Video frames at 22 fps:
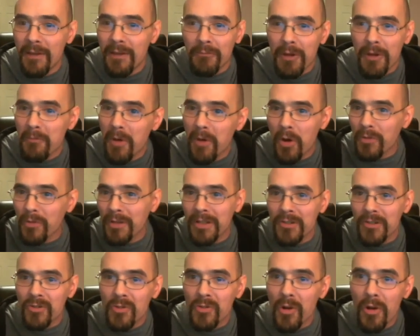via
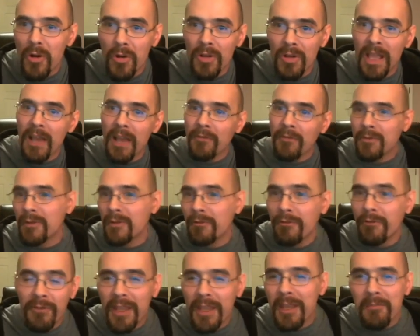remote control
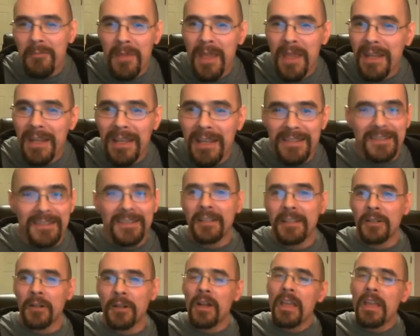after a fake Mayday
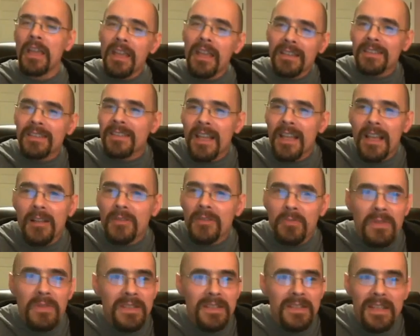signal. It
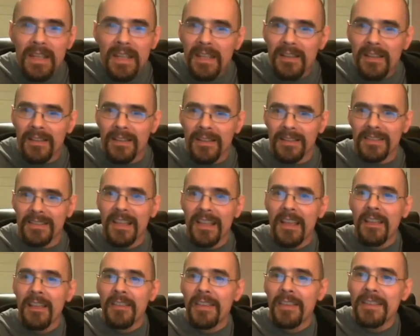sounds
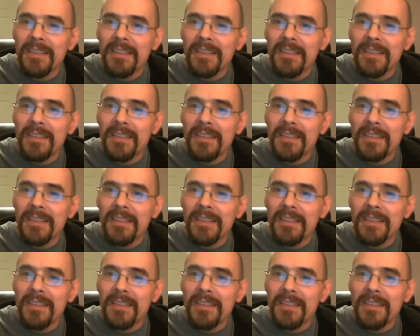ridiculous.